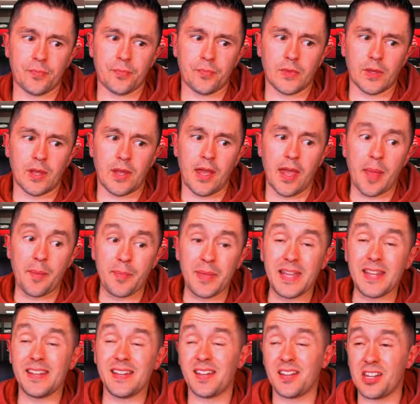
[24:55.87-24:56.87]

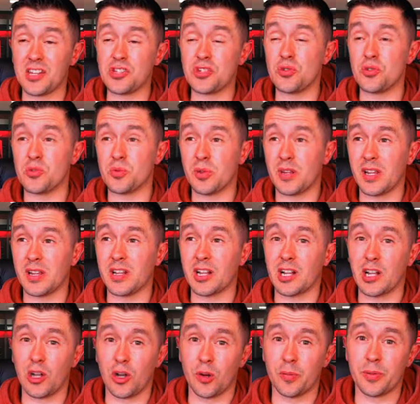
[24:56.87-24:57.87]
immediate issues within the
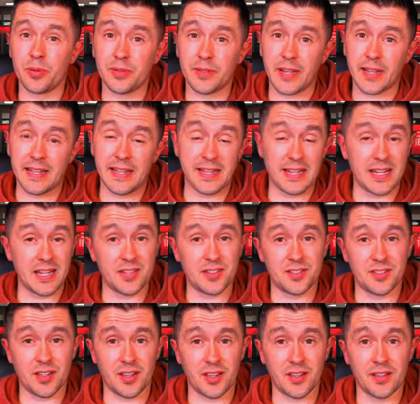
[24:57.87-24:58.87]
club that he needs
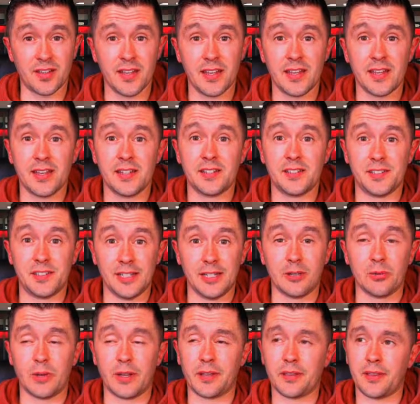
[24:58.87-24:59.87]
to deal
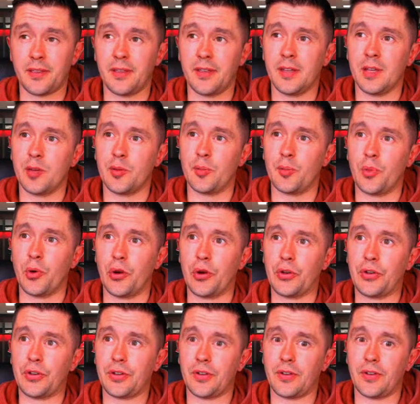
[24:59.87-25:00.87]
with,
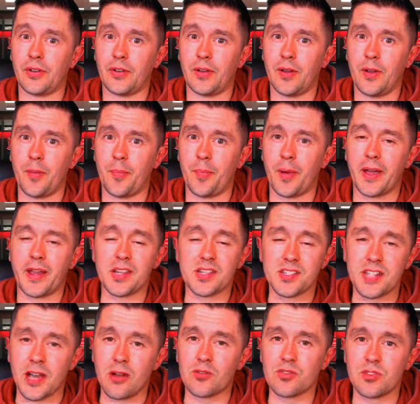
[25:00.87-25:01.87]
but by the
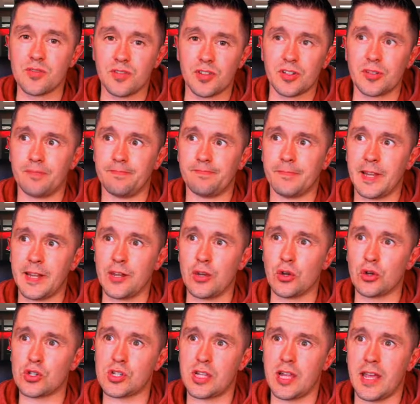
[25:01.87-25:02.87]
sounds of it, it
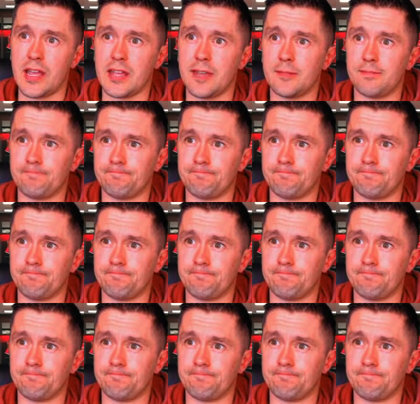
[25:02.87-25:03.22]
looks like